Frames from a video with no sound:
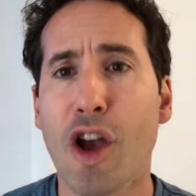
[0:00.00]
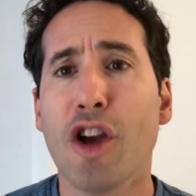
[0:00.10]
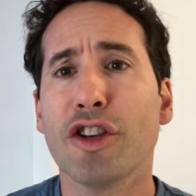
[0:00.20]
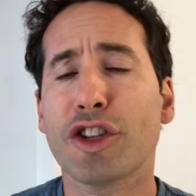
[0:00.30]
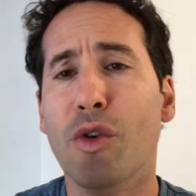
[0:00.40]

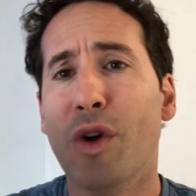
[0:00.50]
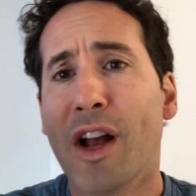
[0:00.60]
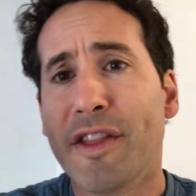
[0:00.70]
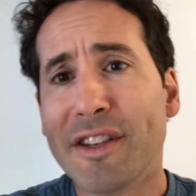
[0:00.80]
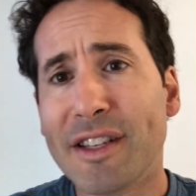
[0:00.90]

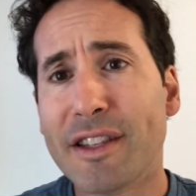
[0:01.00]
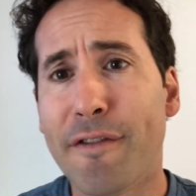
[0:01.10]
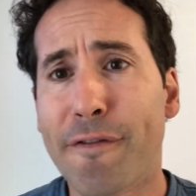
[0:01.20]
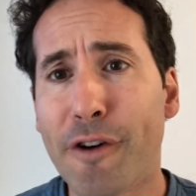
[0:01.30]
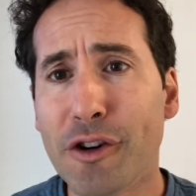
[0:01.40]
So this is the
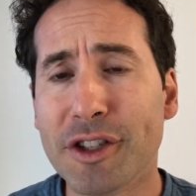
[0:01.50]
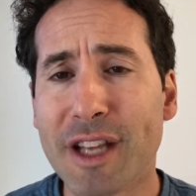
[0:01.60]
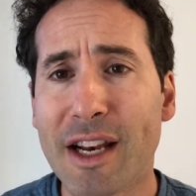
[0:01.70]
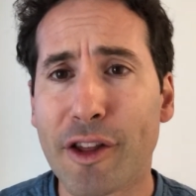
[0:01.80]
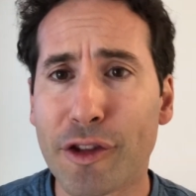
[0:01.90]
first
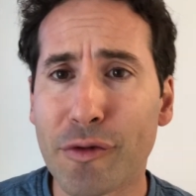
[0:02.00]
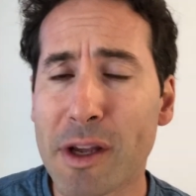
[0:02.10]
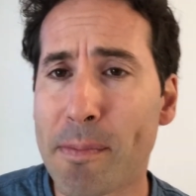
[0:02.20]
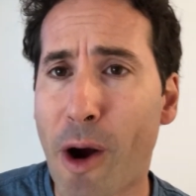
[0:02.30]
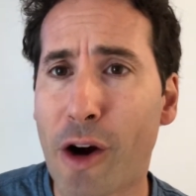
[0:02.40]
in a
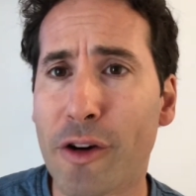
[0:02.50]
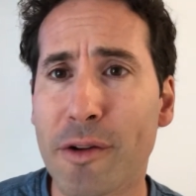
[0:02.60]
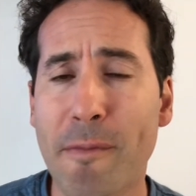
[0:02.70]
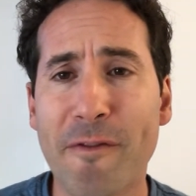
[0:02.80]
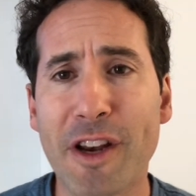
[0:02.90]

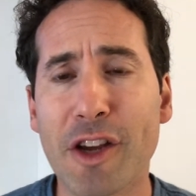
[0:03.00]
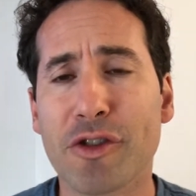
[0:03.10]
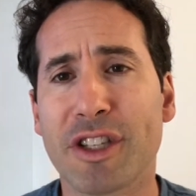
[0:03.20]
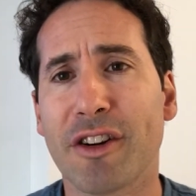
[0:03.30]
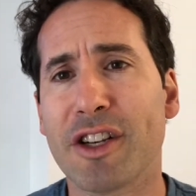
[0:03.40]
3-part video
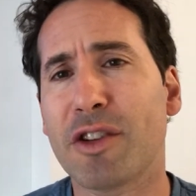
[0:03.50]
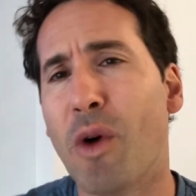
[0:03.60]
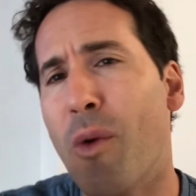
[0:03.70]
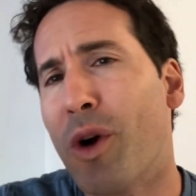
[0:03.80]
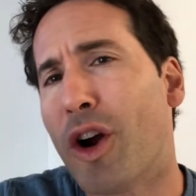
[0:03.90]
series.
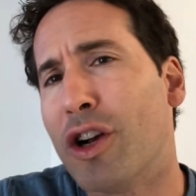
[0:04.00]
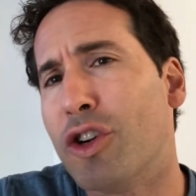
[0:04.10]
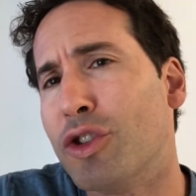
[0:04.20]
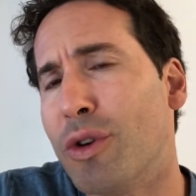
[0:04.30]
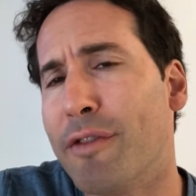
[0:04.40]
We're
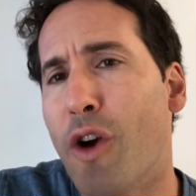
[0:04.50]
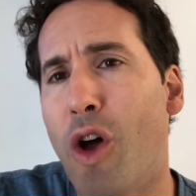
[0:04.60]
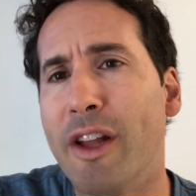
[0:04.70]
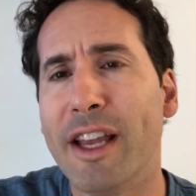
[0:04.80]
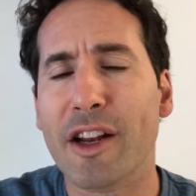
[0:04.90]
sort of
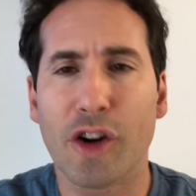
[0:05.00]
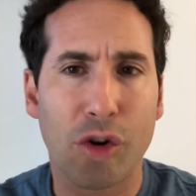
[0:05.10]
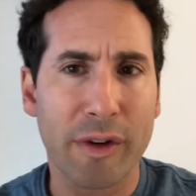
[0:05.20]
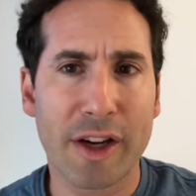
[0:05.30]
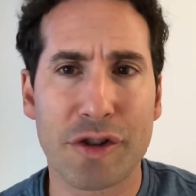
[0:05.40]
calling it a
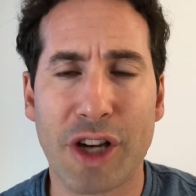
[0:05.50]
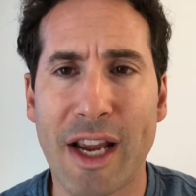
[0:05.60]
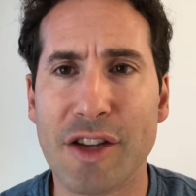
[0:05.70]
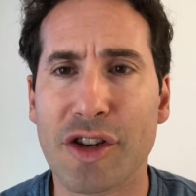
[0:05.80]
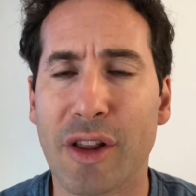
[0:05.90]
Career
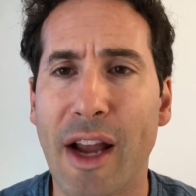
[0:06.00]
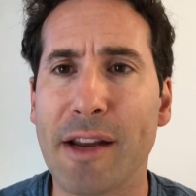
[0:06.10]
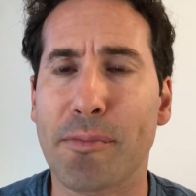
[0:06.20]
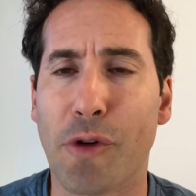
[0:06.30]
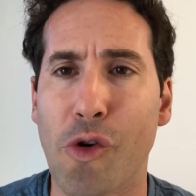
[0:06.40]
Change
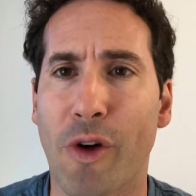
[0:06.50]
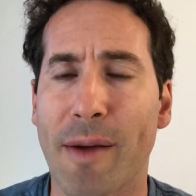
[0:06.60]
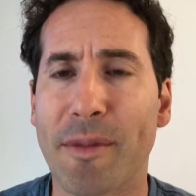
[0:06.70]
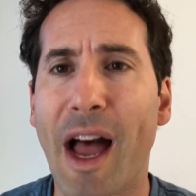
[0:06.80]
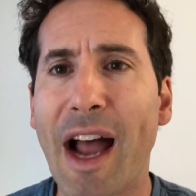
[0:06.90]
Light program.
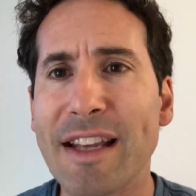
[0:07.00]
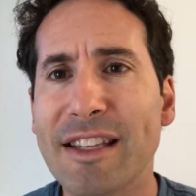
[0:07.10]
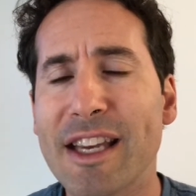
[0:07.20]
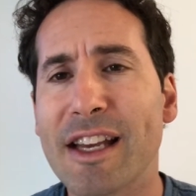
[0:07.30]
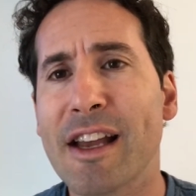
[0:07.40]
The
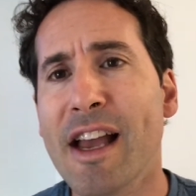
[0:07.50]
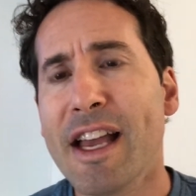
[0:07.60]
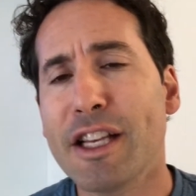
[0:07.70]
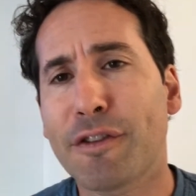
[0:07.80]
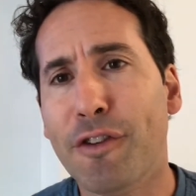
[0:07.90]
idea
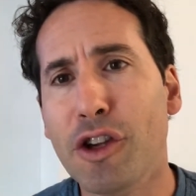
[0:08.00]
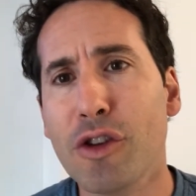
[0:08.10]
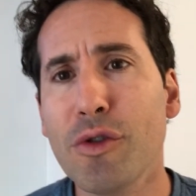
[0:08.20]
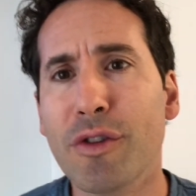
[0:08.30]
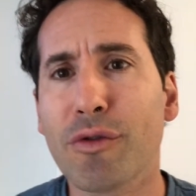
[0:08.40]
is for
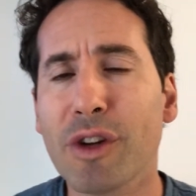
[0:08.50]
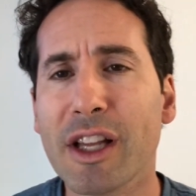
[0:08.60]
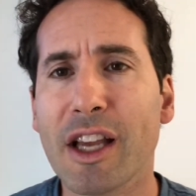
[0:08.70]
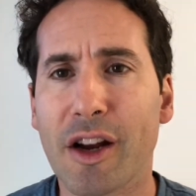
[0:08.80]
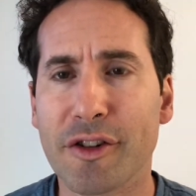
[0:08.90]
you to
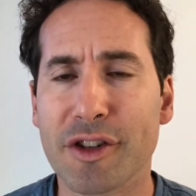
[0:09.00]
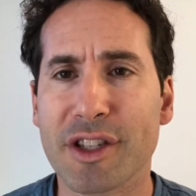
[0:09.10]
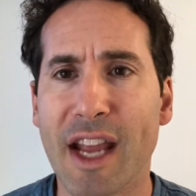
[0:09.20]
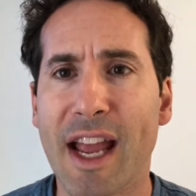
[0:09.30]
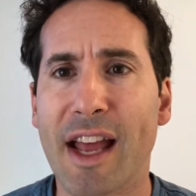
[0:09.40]
really
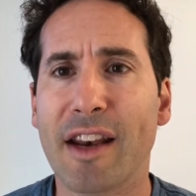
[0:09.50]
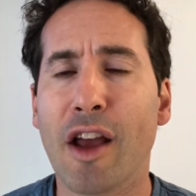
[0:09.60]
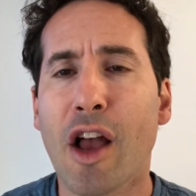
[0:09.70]
understand,